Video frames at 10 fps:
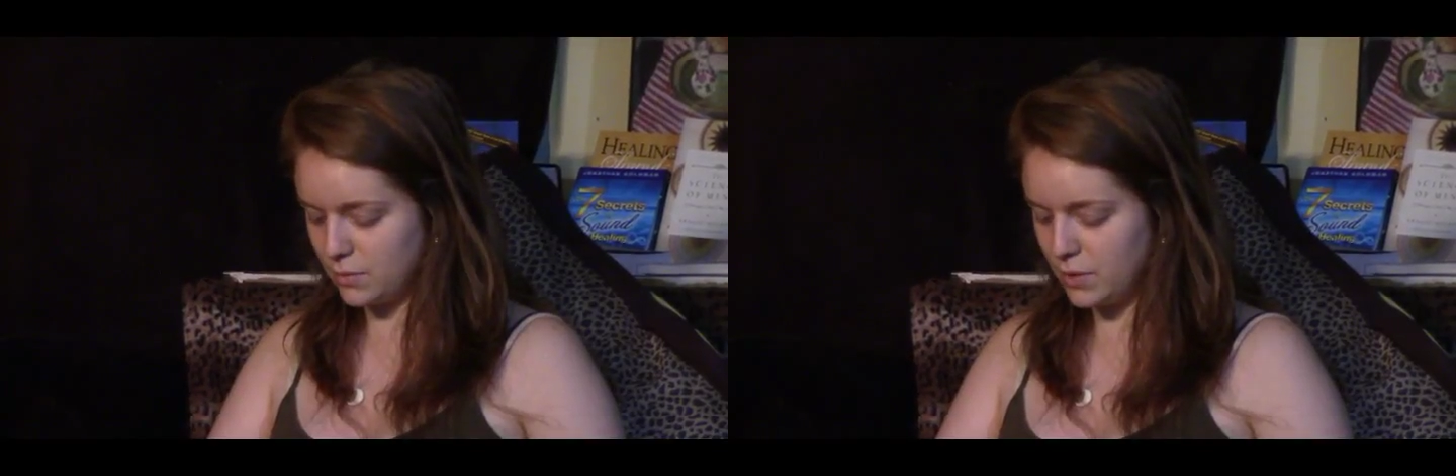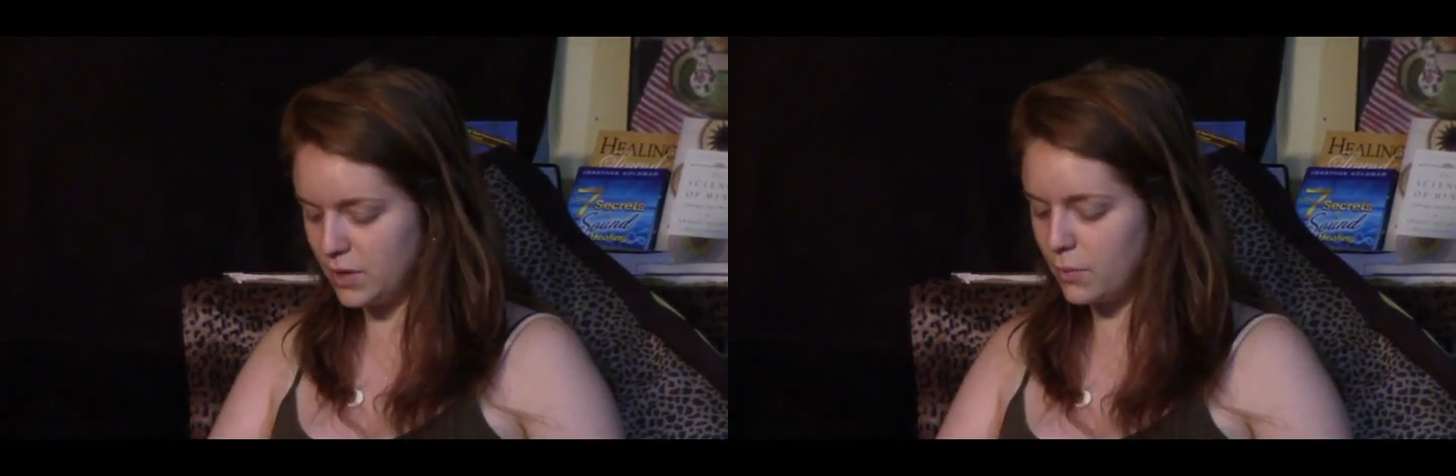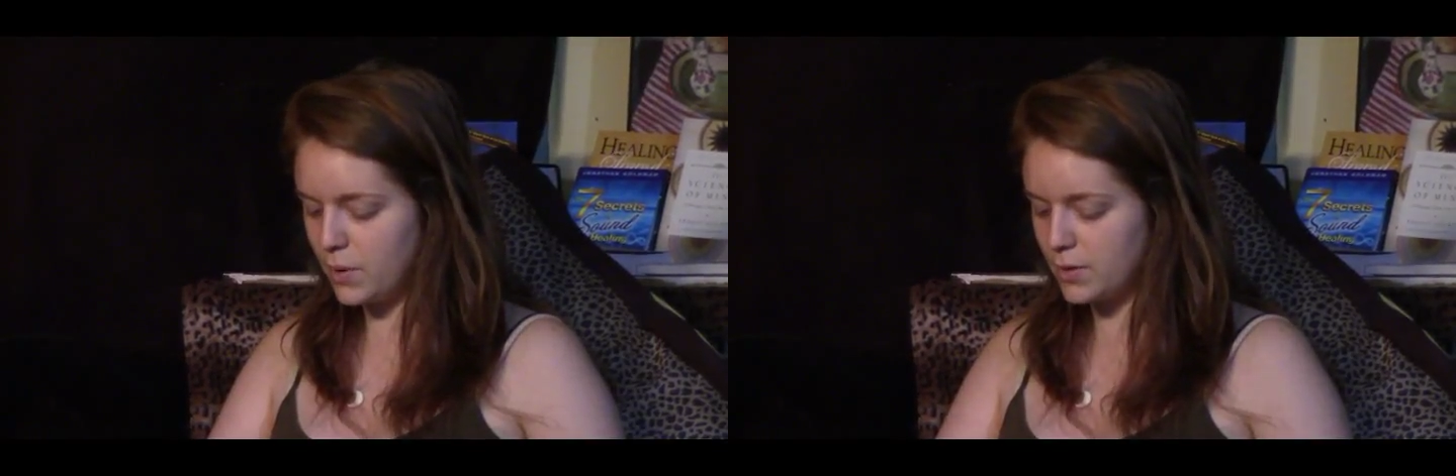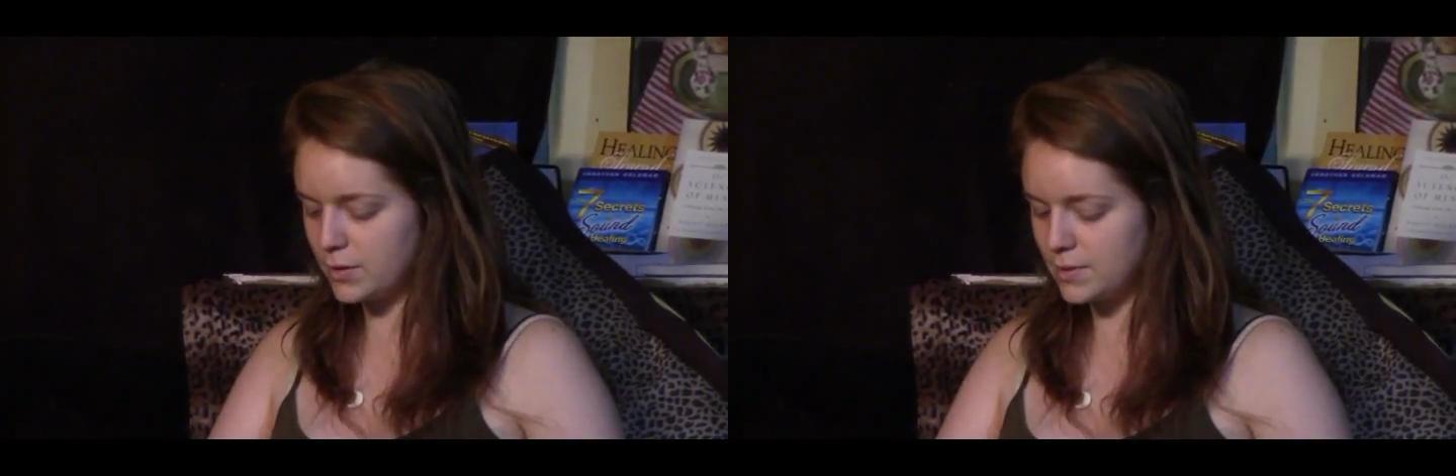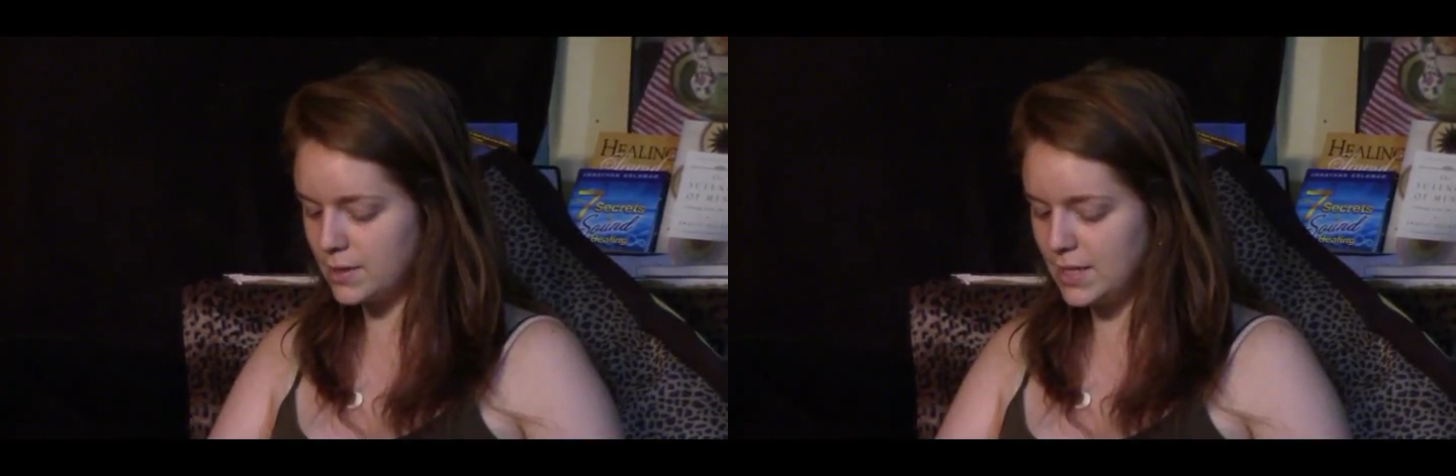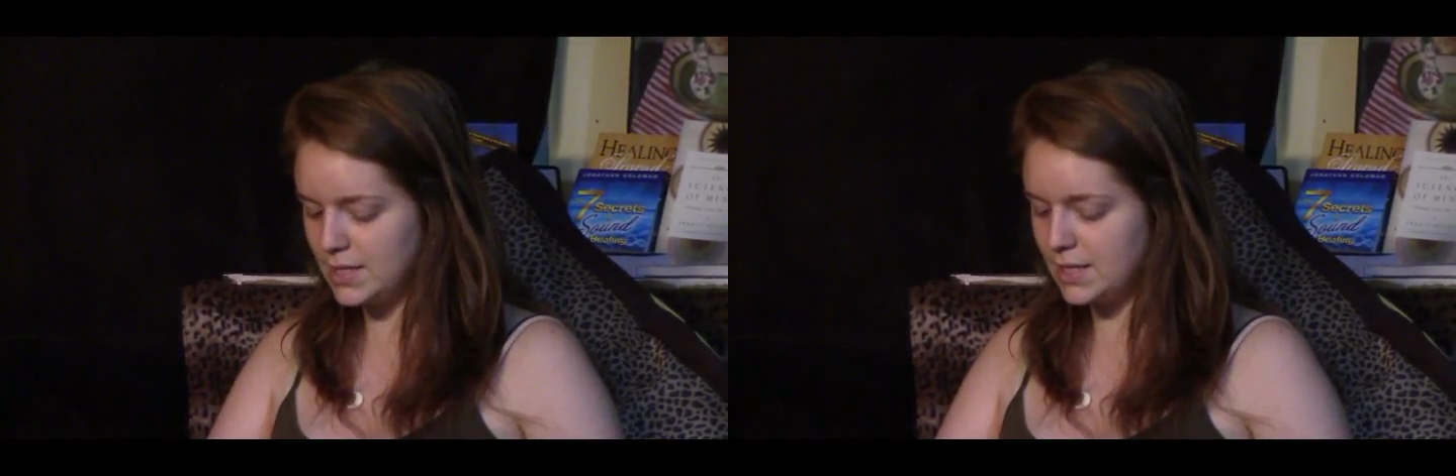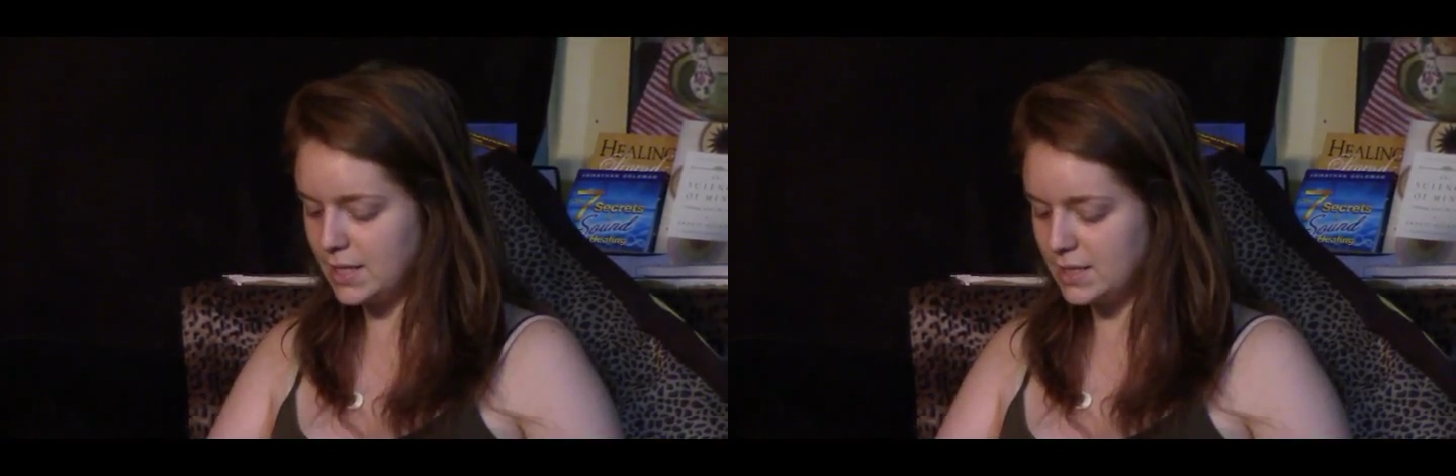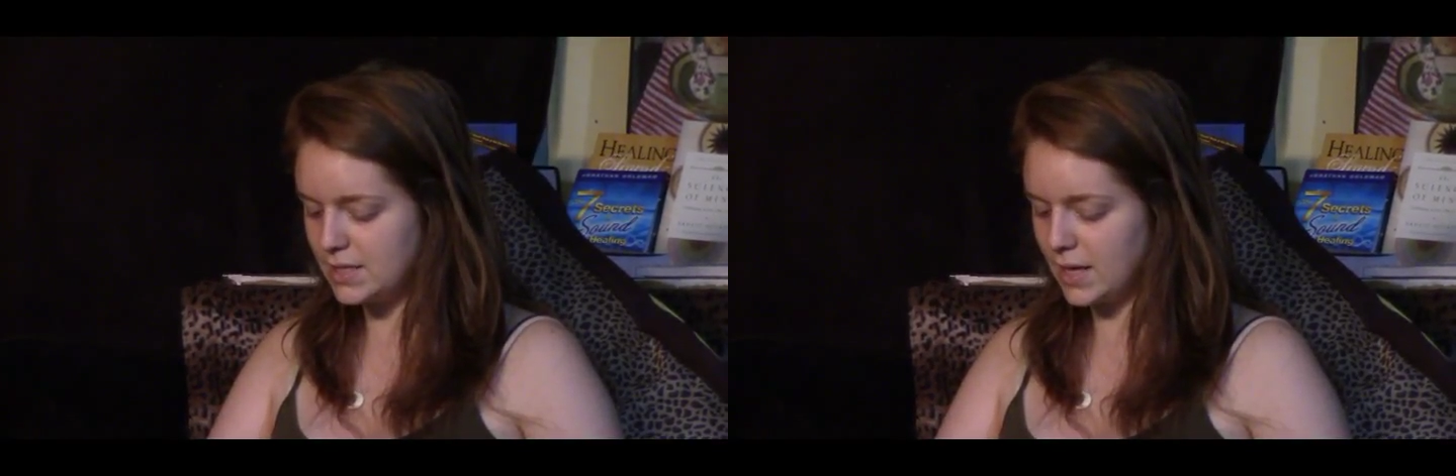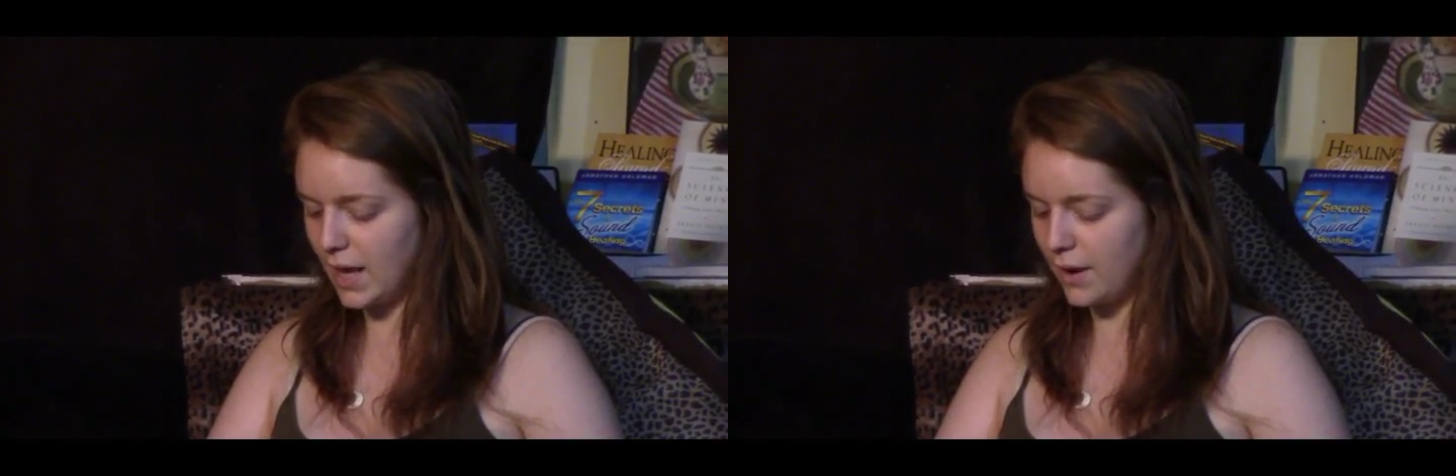we were really teasing